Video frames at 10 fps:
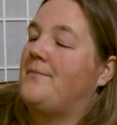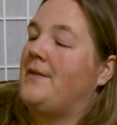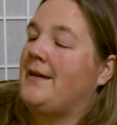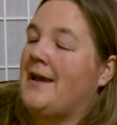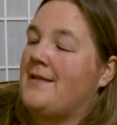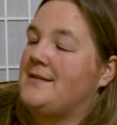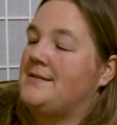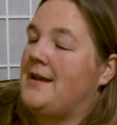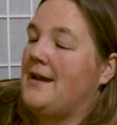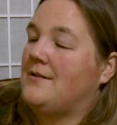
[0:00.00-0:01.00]
Again, this
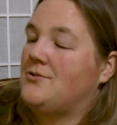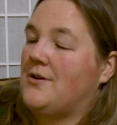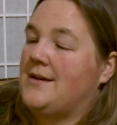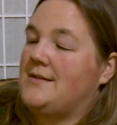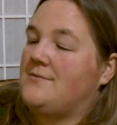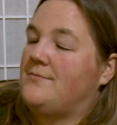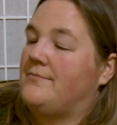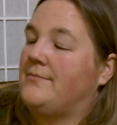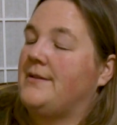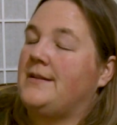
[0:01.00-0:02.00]
neck dries
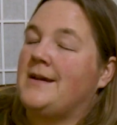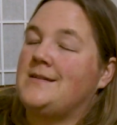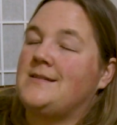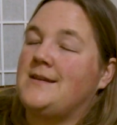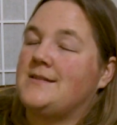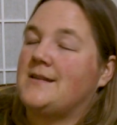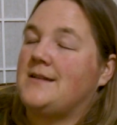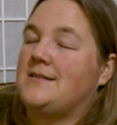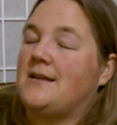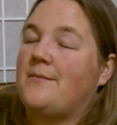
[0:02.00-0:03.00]
really nicely. I
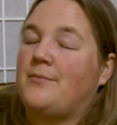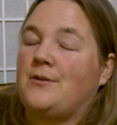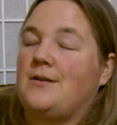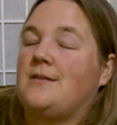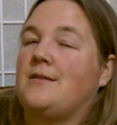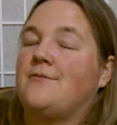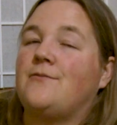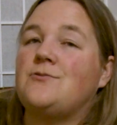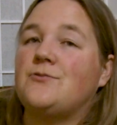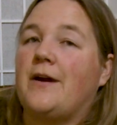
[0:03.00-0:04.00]
sliced it up, put it in the
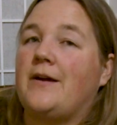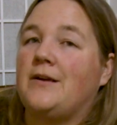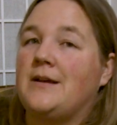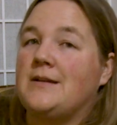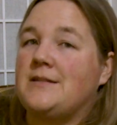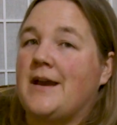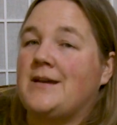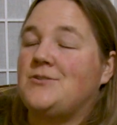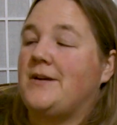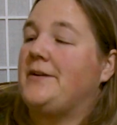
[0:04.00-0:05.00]
food dryer,
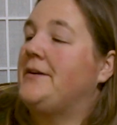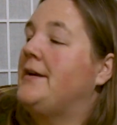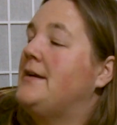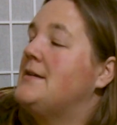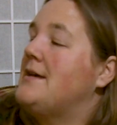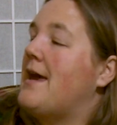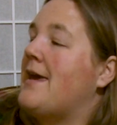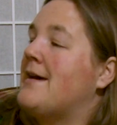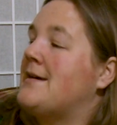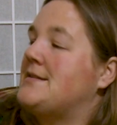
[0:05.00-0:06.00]
dehydrator,
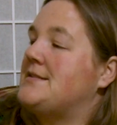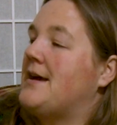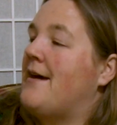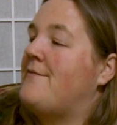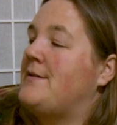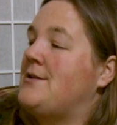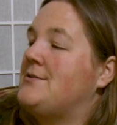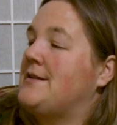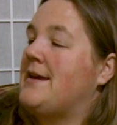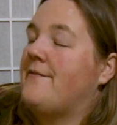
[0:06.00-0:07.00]
and I've been
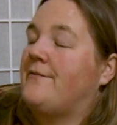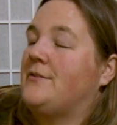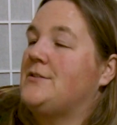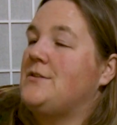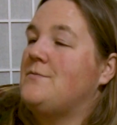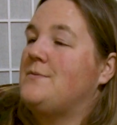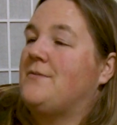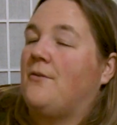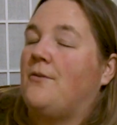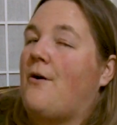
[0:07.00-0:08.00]
using it for soups
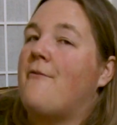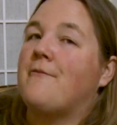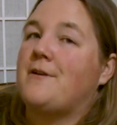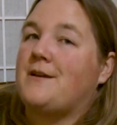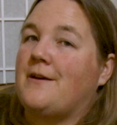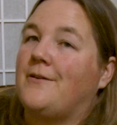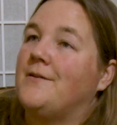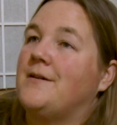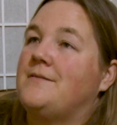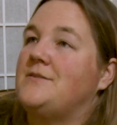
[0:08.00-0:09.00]
for over a year.
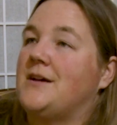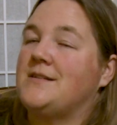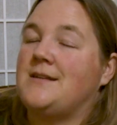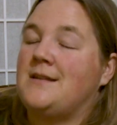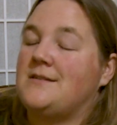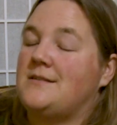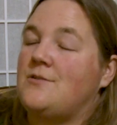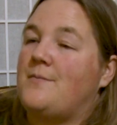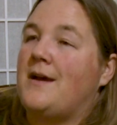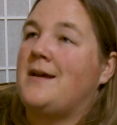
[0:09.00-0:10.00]
Toss it in the
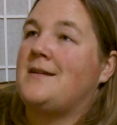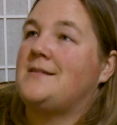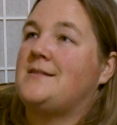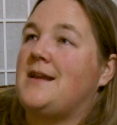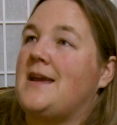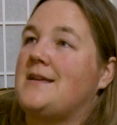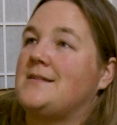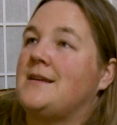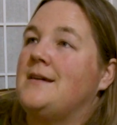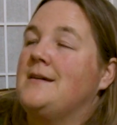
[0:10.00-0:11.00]
soup and it stays,